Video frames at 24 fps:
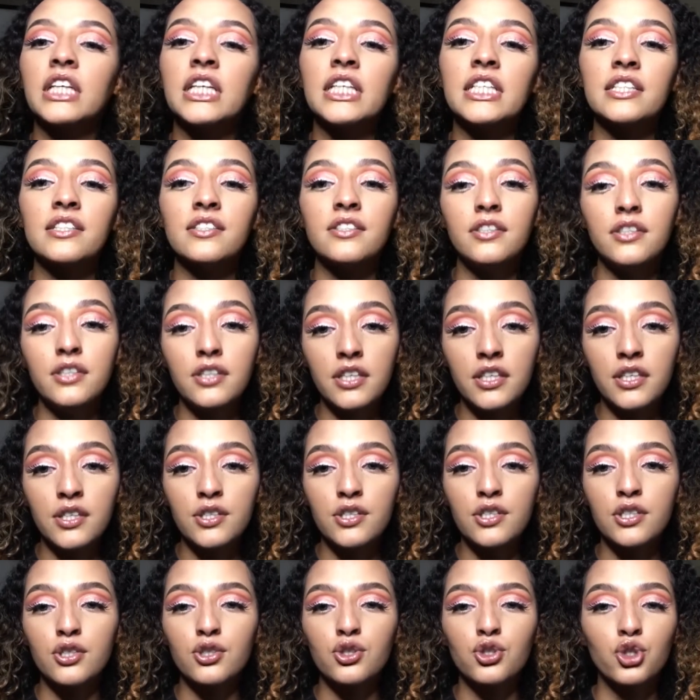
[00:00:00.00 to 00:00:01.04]
It's
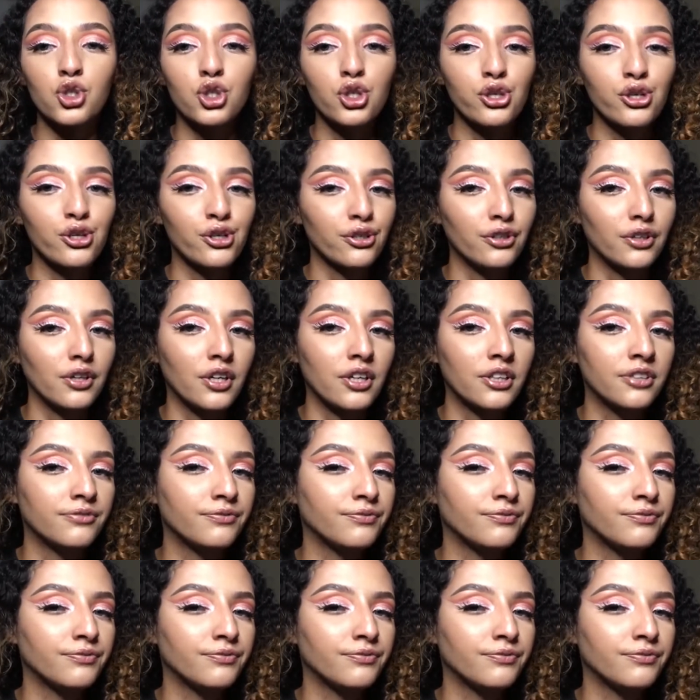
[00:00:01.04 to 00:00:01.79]
decent and good.